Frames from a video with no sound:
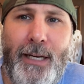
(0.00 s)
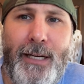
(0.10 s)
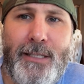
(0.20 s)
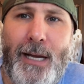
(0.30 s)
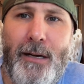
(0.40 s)
And
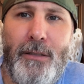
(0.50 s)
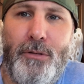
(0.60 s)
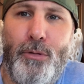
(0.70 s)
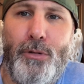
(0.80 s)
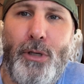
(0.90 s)
this time the little
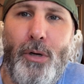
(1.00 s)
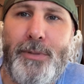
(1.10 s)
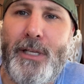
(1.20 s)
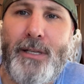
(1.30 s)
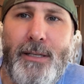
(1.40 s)
dude told him,
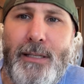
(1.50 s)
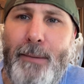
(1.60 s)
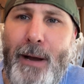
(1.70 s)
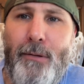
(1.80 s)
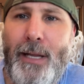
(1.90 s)
says, hey,
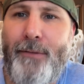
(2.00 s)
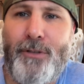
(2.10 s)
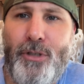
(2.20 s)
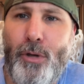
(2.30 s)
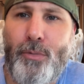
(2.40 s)
Slim, I don't laugh
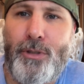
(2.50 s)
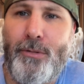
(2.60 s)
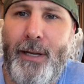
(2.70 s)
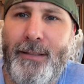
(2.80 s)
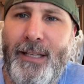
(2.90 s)
and joke with you
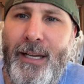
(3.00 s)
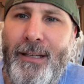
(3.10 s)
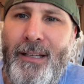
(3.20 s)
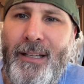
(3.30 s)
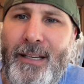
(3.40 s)
like that.